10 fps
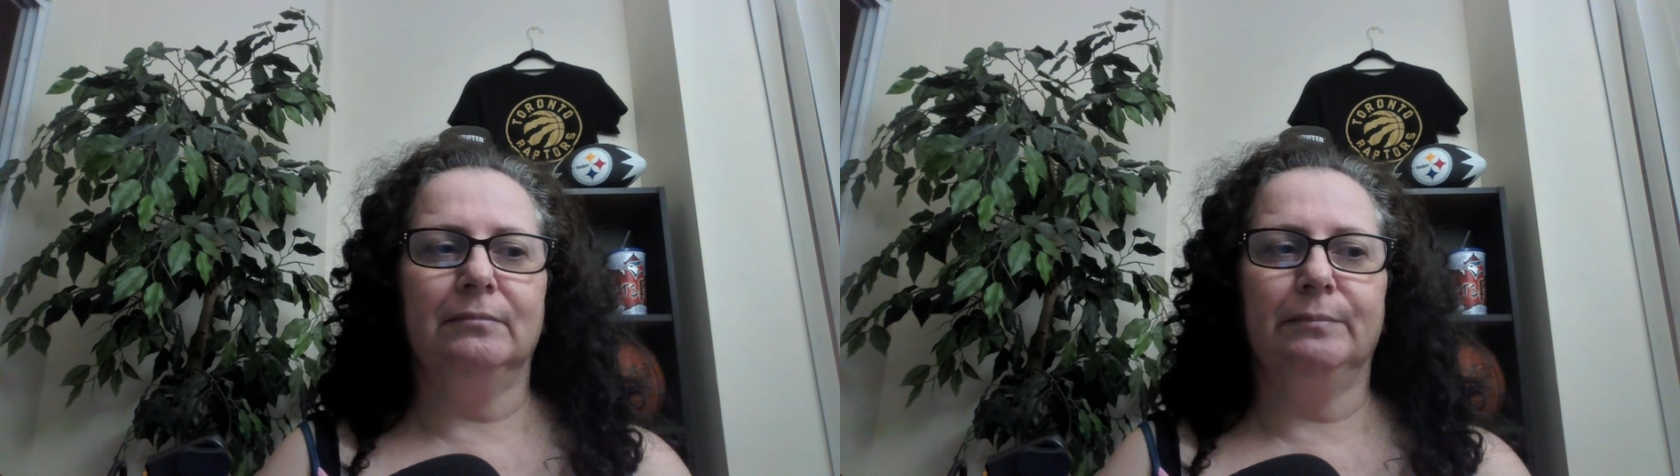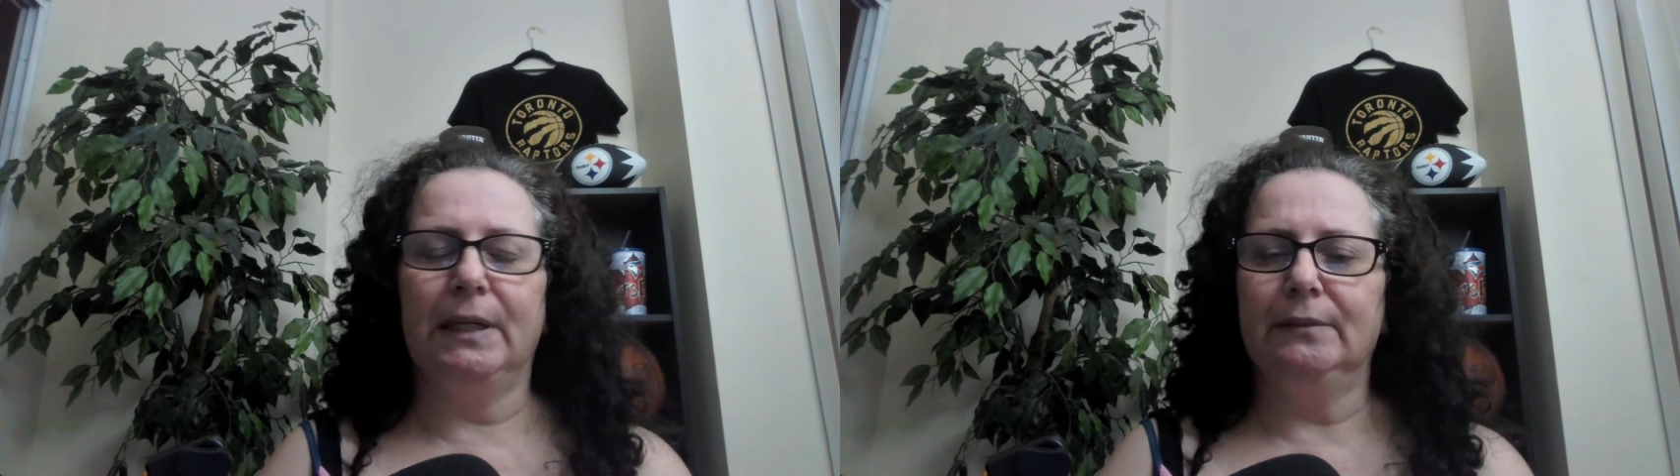
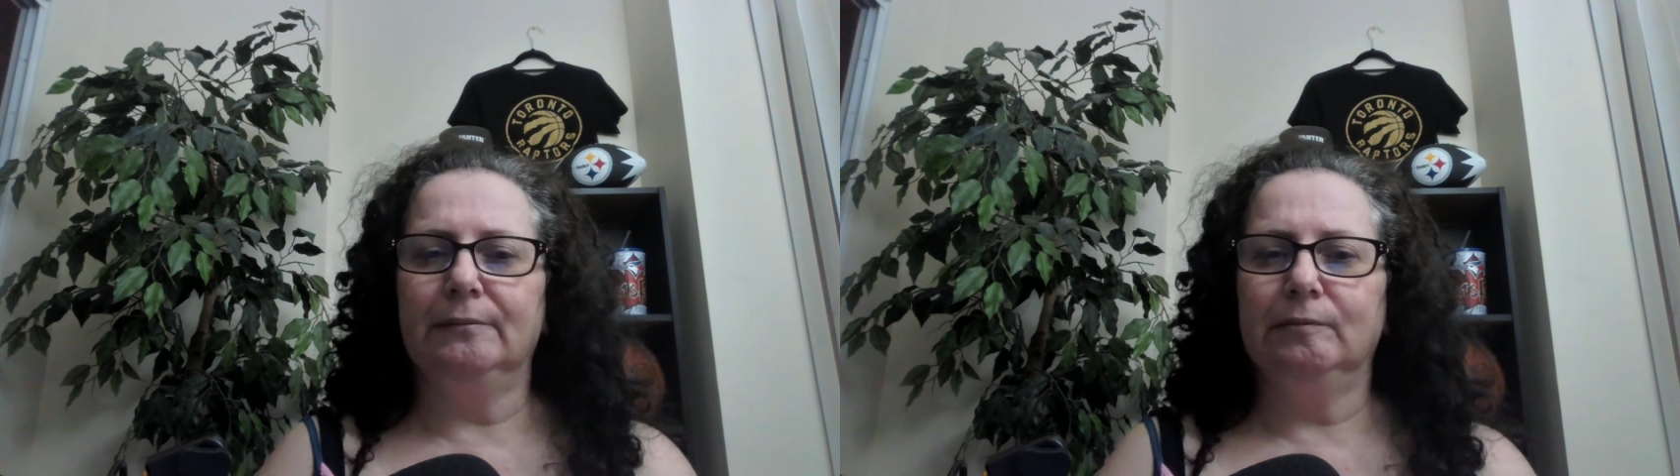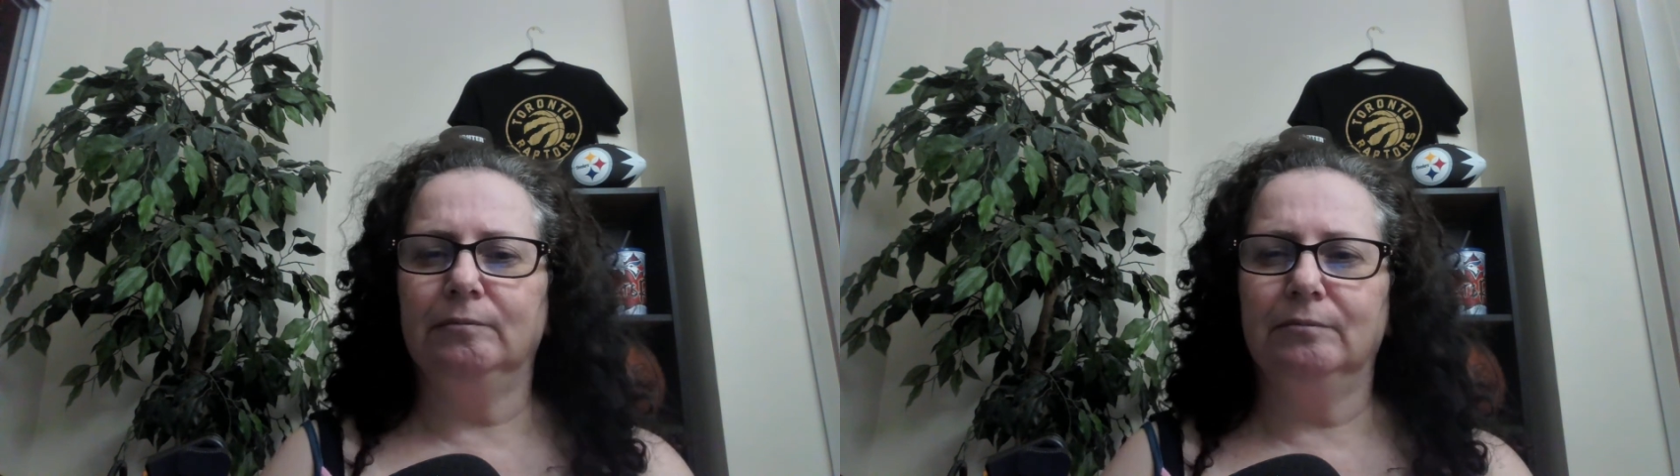But
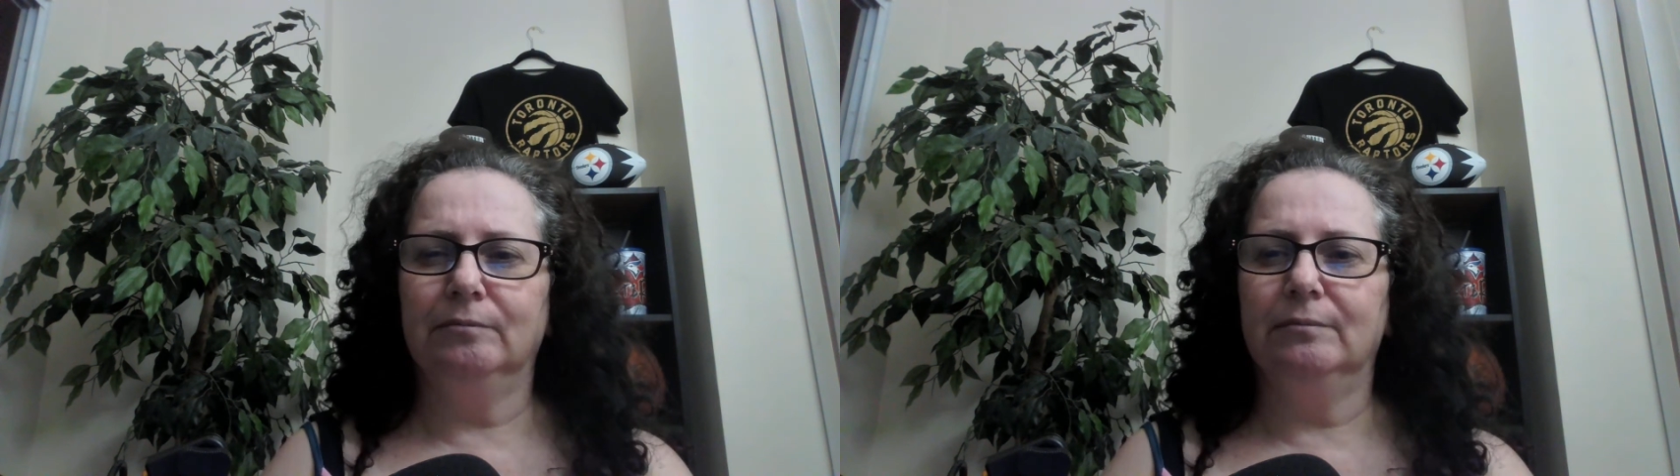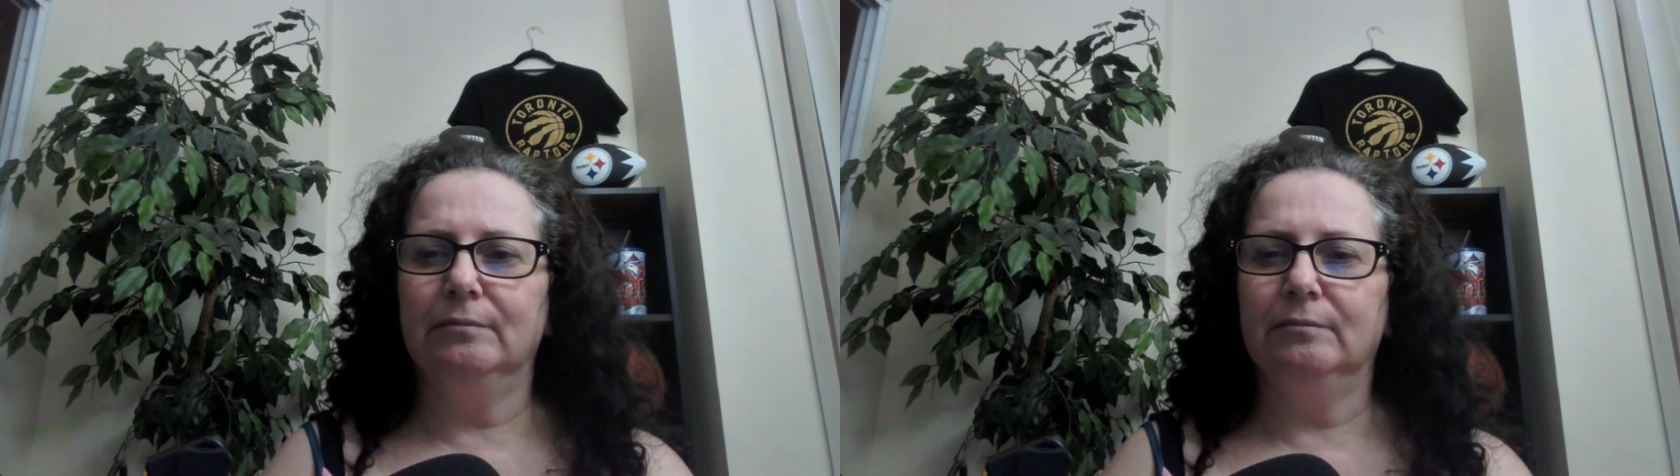
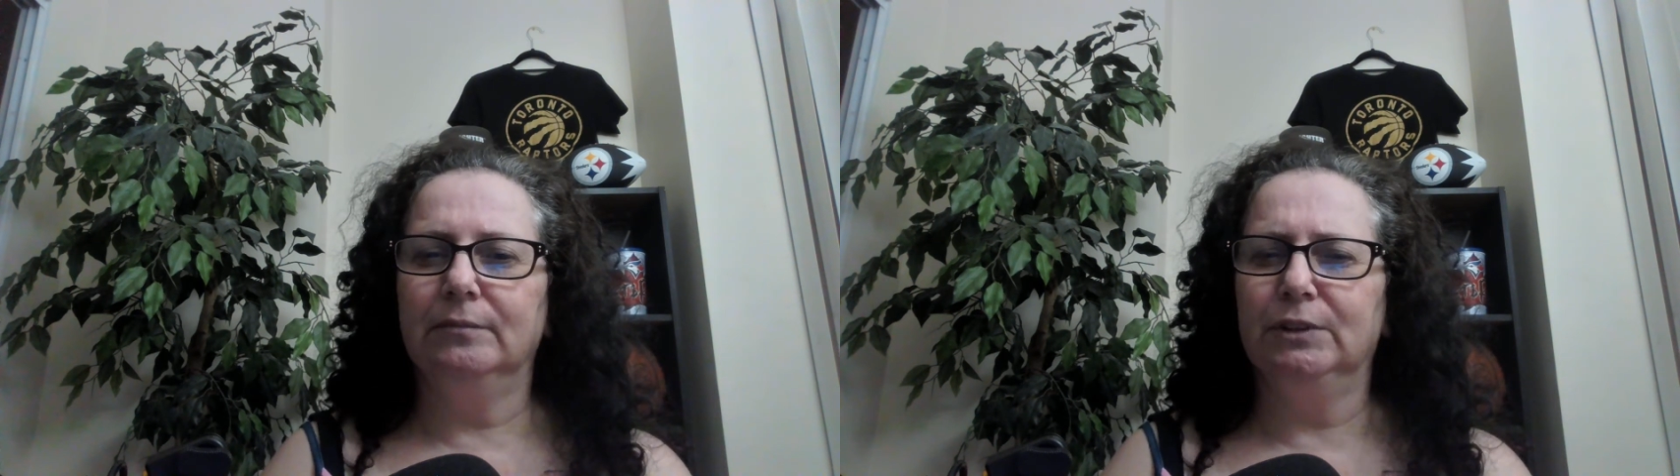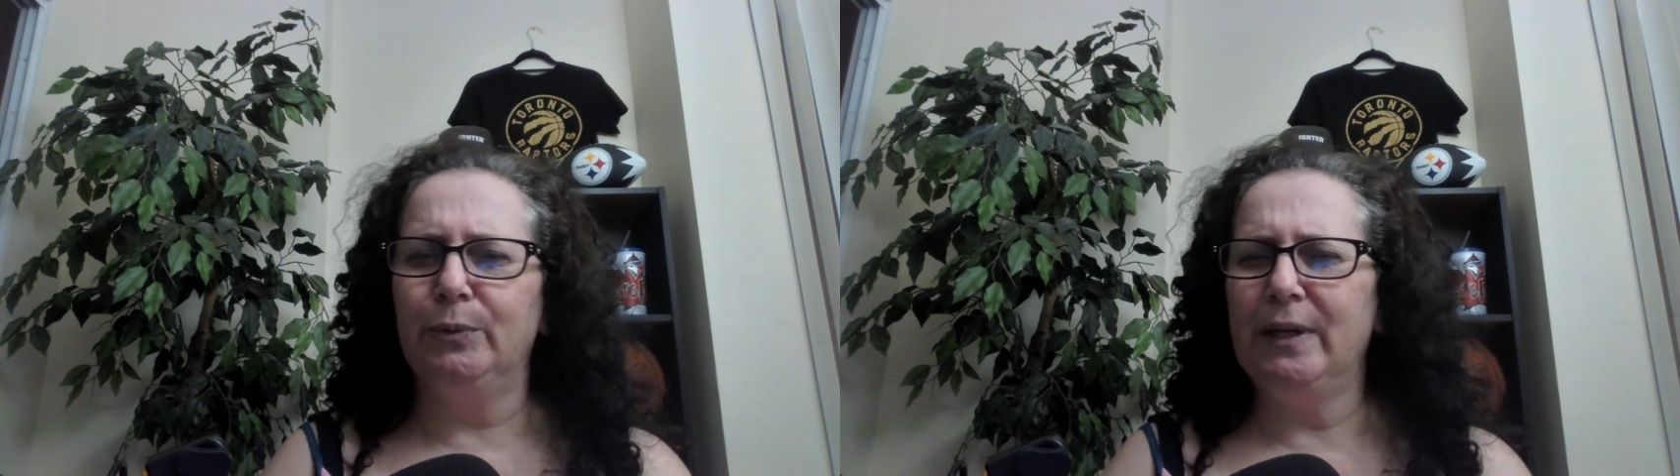
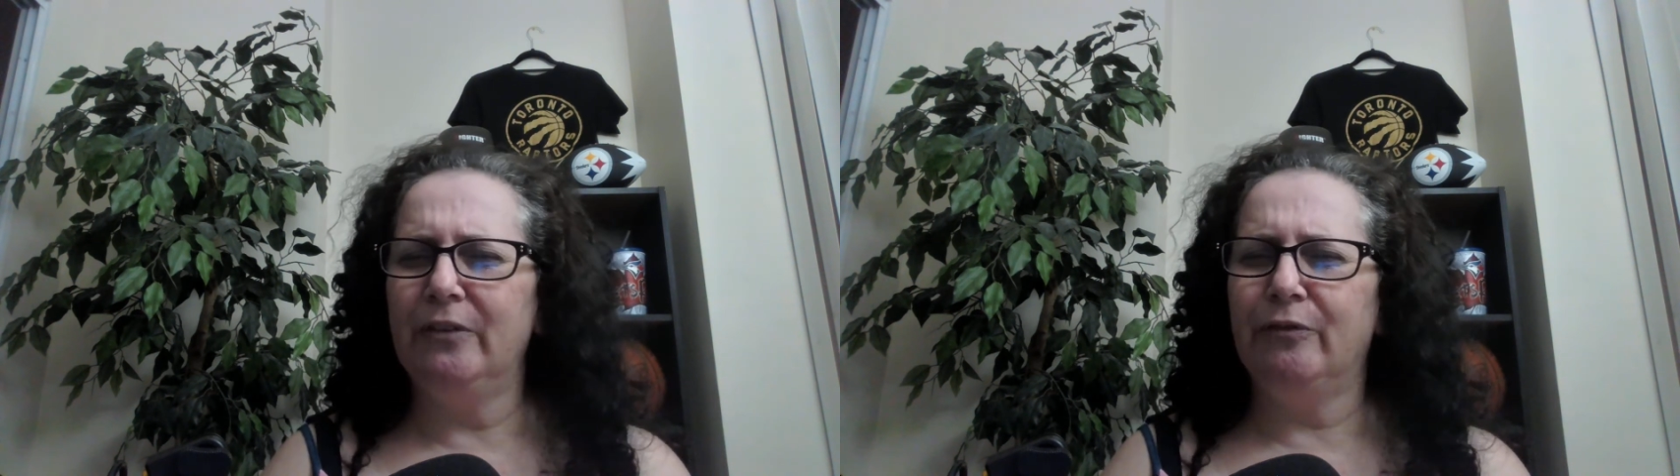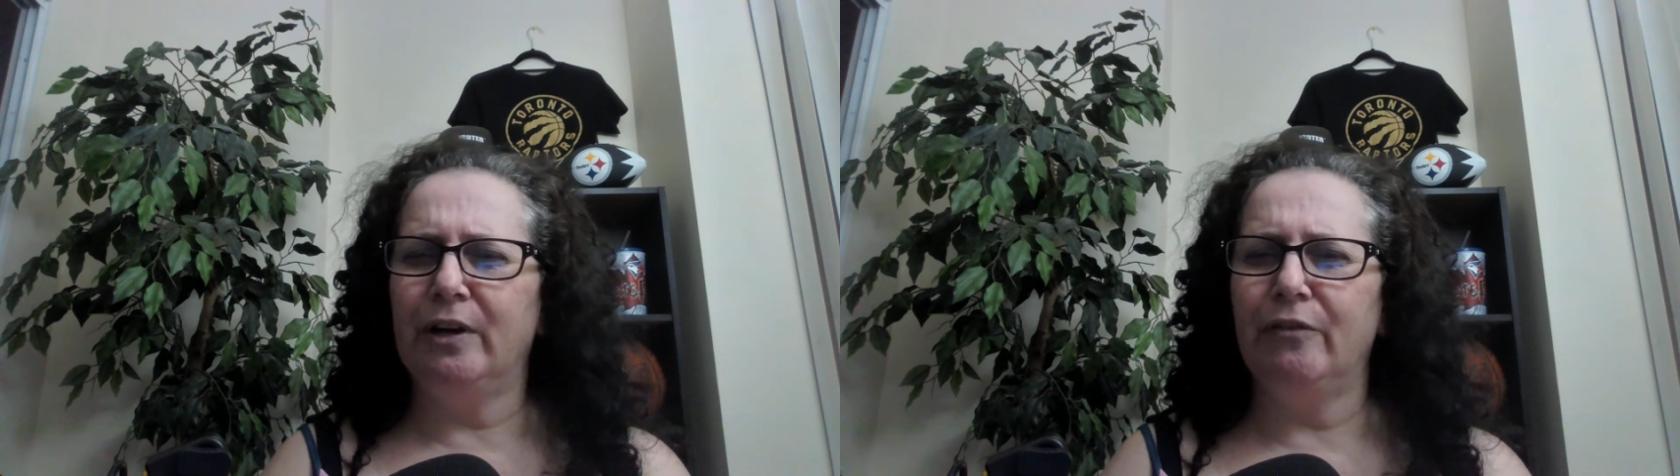doing it
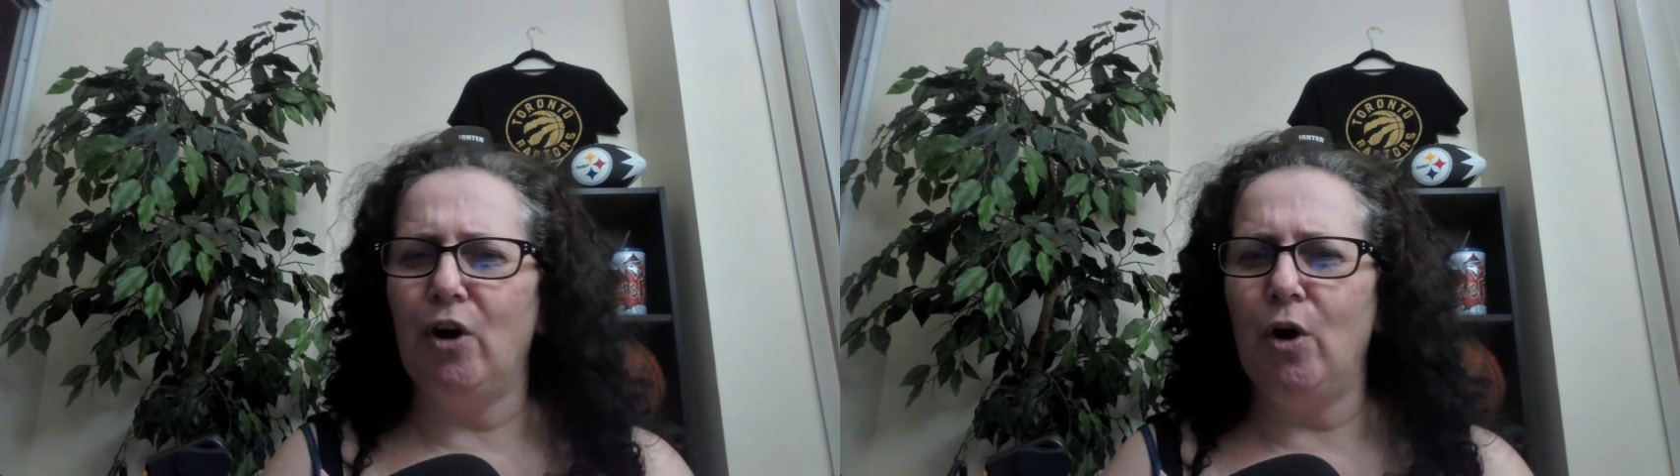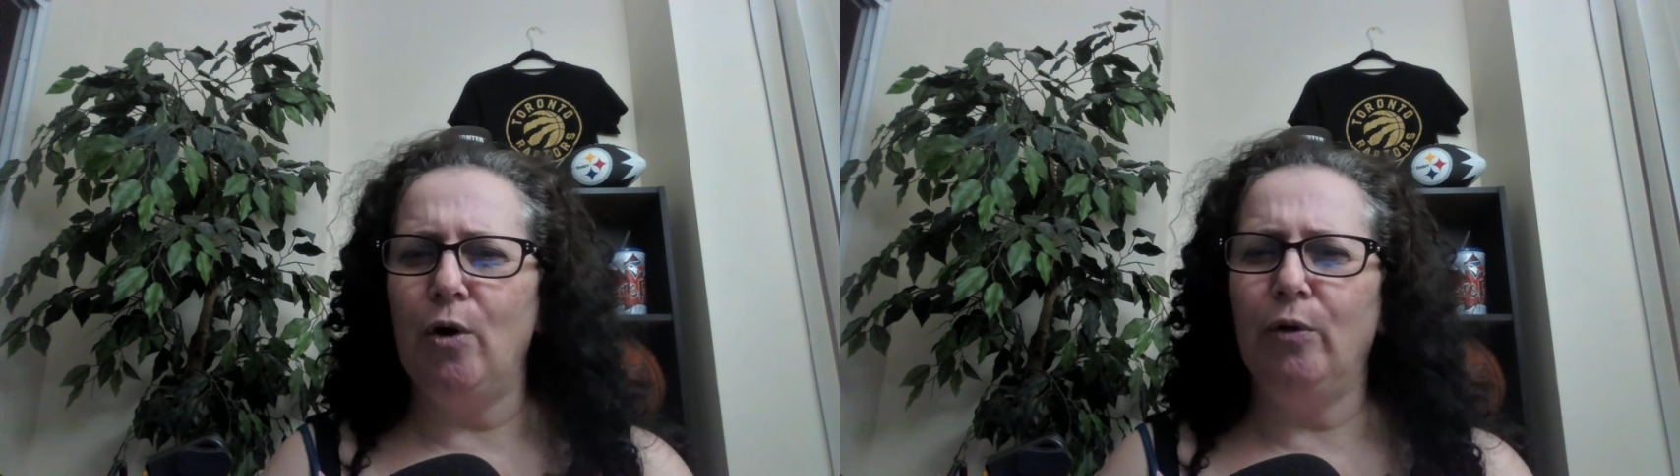in front of
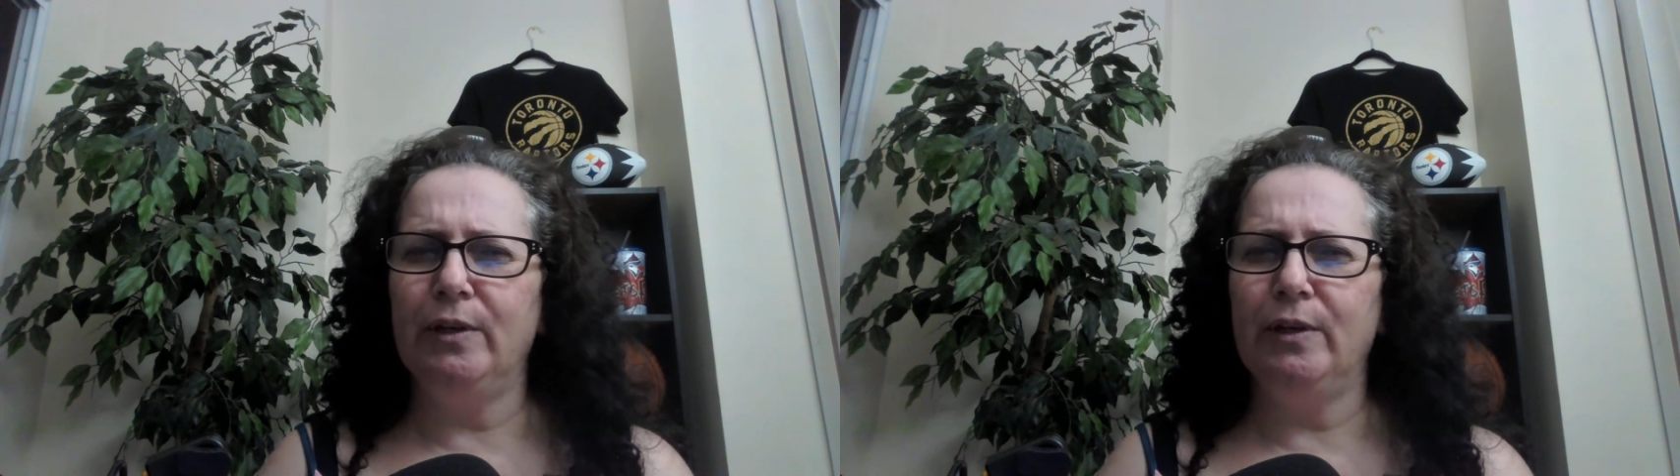all